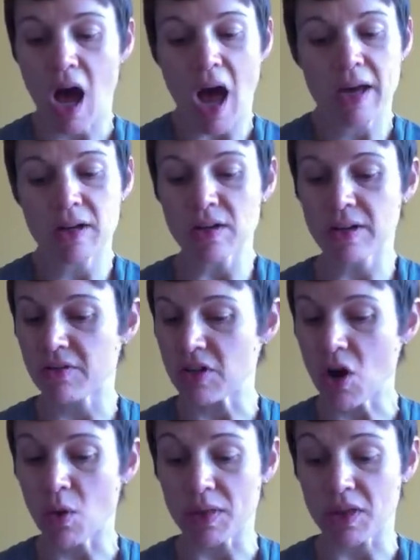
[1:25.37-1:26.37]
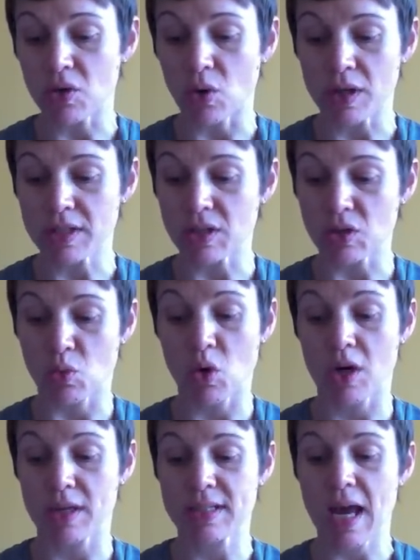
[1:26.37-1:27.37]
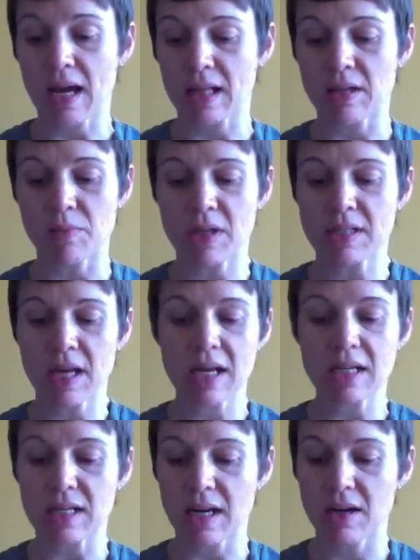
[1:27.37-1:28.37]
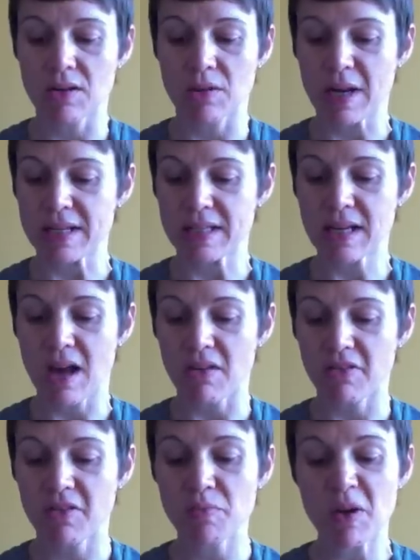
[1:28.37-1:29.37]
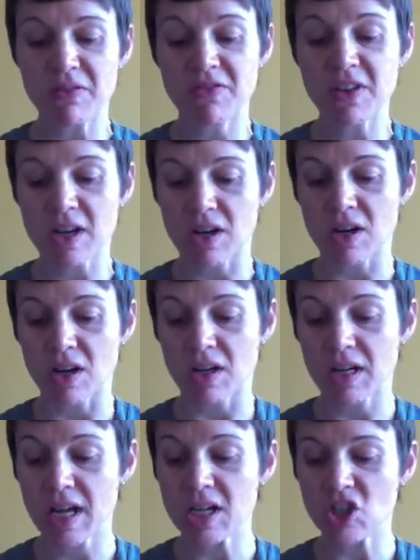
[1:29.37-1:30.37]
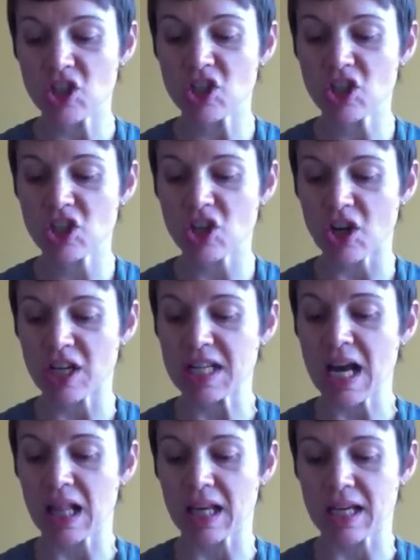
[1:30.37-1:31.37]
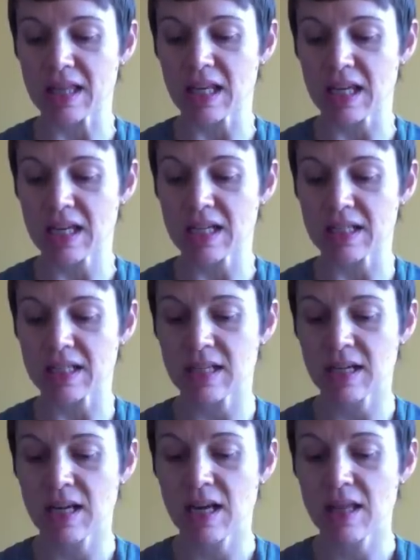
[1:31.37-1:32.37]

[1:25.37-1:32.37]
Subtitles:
I don't even know what the noises were exactly because I didn't hear them myself. But Via heard, and she just started yelling at the kids.